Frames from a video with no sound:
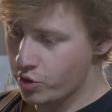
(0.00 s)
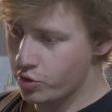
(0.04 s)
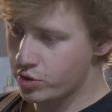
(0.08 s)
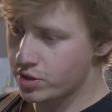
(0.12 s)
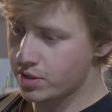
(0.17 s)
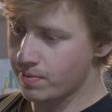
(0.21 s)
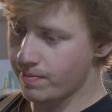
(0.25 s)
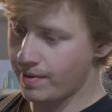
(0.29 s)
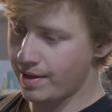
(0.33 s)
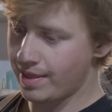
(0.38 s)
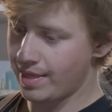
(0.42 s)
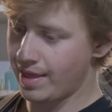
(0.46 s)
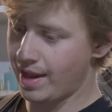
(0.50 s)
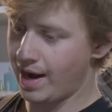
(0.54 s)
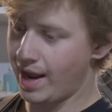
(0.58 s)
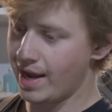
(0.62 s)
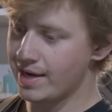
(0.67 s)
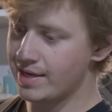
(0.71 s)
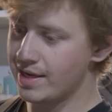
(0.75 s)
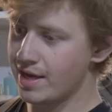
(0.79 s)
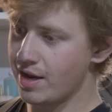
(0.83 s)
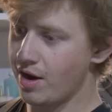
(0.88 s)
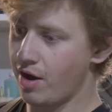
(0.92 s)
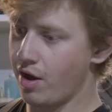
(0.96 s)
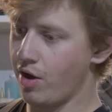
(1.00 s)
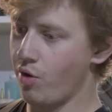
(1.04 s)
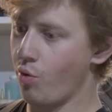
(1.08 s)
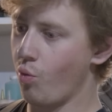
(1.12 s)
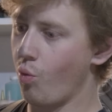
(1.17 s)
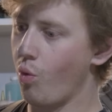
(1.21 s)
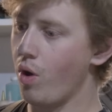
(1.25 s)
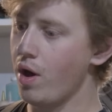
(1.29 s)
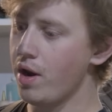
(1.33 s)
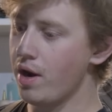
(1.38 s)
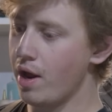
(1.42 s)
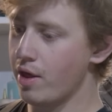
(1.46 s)
to do something that I did
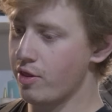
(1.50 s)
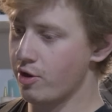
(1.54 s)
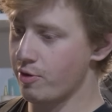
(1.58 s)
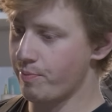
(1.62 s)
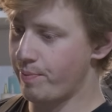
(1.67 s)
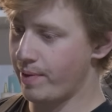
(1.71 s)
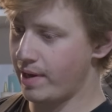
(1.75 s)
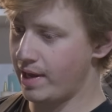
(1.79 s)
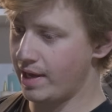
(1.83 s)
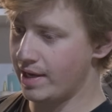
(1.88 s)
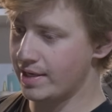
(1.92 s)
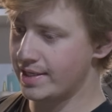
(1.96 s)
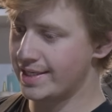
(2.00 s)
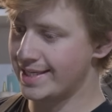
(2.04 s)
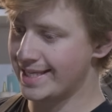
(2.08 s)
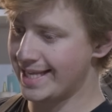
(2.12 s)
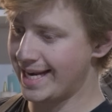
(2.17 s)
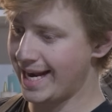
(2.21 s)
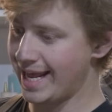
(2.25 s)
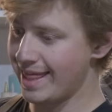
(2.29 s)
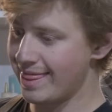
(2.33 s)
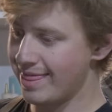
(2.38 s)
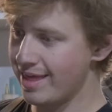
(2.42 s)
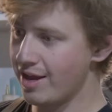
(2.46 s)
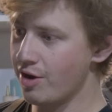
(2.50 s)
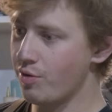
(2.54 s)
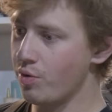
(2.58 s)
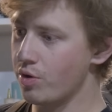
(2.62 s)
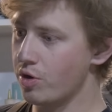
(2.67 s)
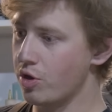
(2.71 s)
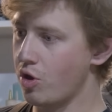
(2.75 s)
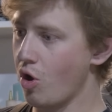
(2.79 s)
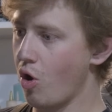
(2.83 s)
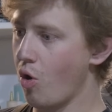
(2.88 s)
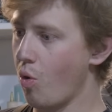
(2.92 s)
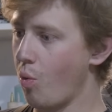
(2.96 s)
on one other piece that I think
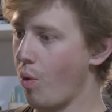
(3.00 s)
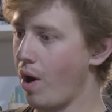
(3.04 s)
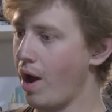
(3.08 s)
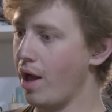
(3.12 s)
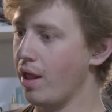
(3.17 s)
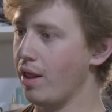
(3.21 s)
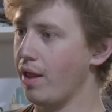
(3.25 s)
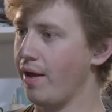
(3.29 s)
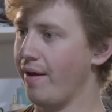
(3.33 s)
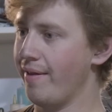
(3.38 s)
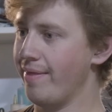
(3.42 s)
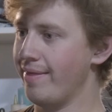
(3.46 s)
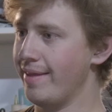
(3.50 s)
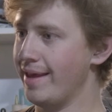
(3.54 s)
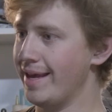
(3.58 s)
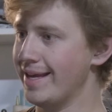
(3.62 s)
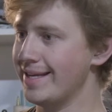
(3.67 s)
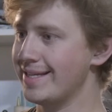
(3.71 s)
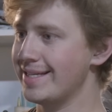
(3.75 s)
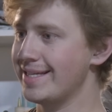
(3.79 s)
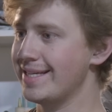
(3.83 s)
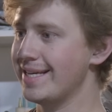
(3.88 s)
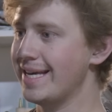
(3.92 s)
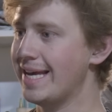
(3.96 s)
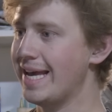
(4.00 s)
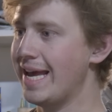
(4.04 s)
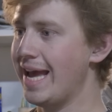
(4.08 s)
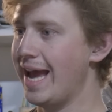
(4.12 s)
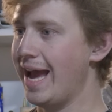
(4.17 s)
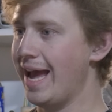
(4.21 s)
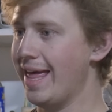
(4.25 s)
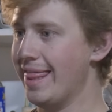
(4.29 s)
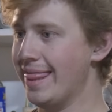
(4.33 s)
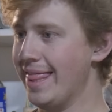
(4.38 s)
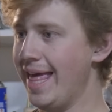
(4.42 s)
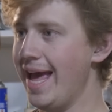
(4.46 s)
would go well on this,
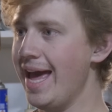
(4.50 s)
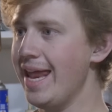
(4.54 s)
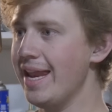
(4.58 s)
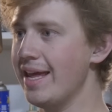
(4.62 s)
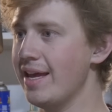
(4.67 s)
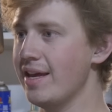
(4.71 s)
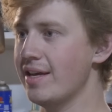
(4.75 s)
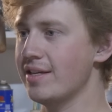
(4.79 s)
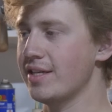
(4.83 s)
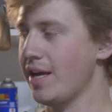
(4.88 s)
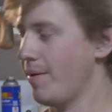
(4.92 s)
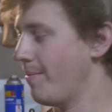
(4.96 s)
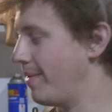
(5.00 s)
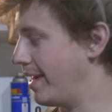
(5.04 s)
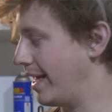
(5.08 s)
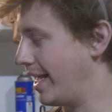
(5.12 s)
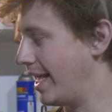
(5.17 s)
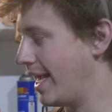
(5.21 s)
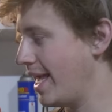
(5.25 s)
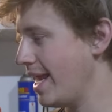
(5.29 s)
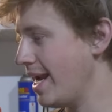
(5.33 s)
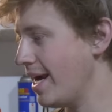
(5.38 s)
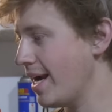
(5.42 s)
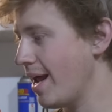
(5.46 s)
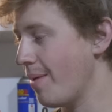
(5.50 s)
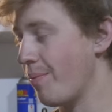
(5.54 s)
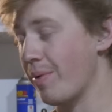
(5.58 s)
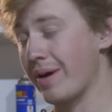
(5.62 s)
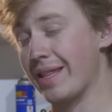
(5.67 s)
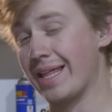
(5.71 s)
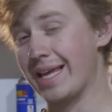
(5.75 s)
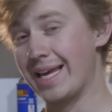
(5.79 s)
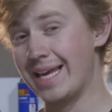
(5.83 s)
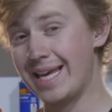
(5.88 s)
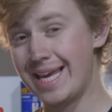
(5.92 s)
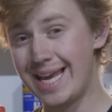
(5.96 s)
and that is I'm going to heat it up
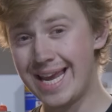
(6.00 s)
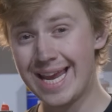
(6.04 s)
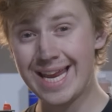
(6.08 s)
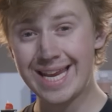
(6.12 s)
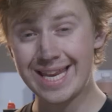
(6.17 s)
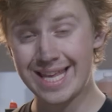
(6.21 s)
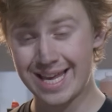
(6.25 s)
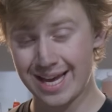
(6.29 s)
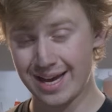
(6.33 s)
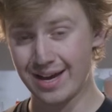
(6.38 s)
with a heat